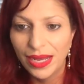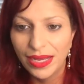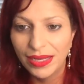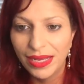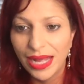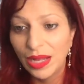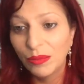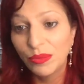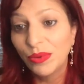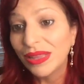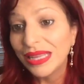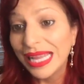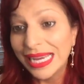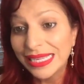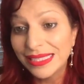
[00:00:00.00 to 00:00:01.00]
help with
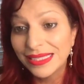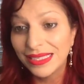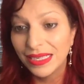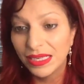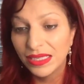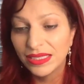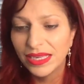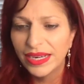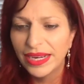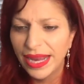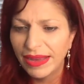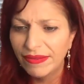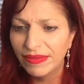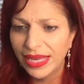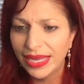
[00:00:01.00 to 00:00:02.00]
laxity, because they don't
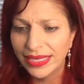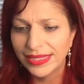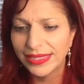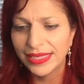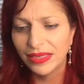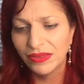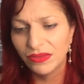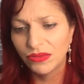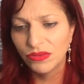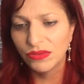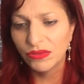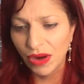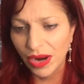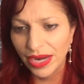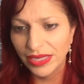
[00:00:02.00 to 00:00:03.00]
have lax skin
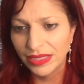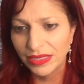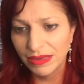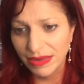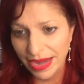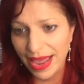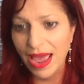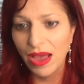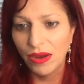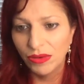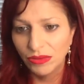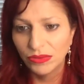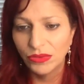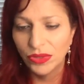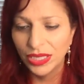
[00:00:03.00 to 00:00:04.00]
right now,
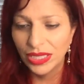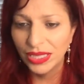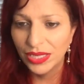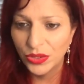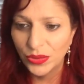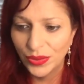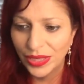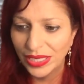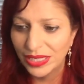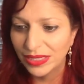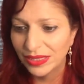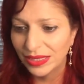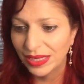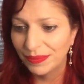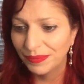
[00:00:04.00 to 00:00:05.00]
not in their 20s
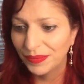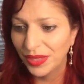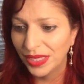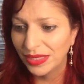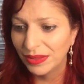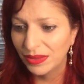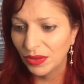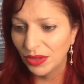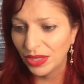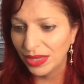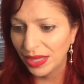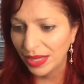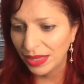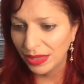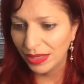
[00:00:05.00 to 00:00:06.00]
and not in
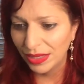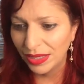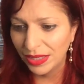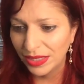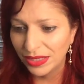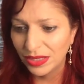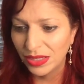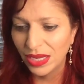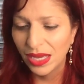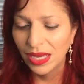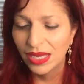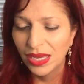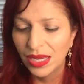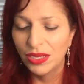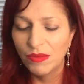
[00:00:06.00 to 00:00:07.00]
their 30s.
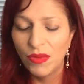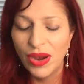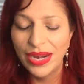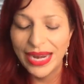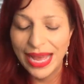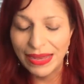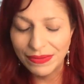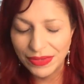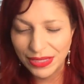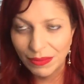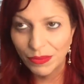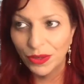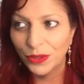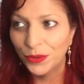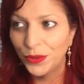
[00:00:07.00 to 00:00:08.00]
You might have
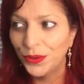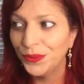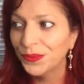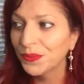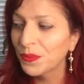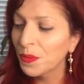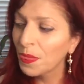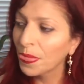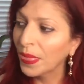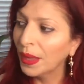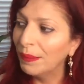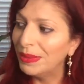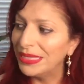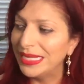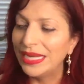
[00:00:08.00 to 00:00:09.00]
someone who
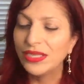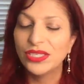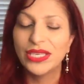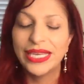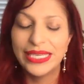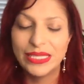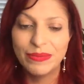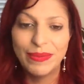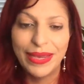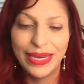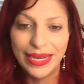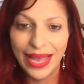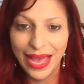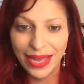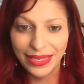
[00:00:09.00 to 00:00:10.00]
potentially has been
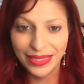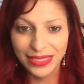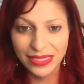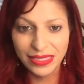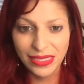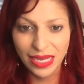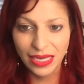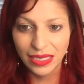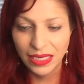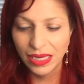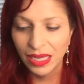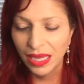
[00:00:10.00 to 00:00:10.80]
out in the sun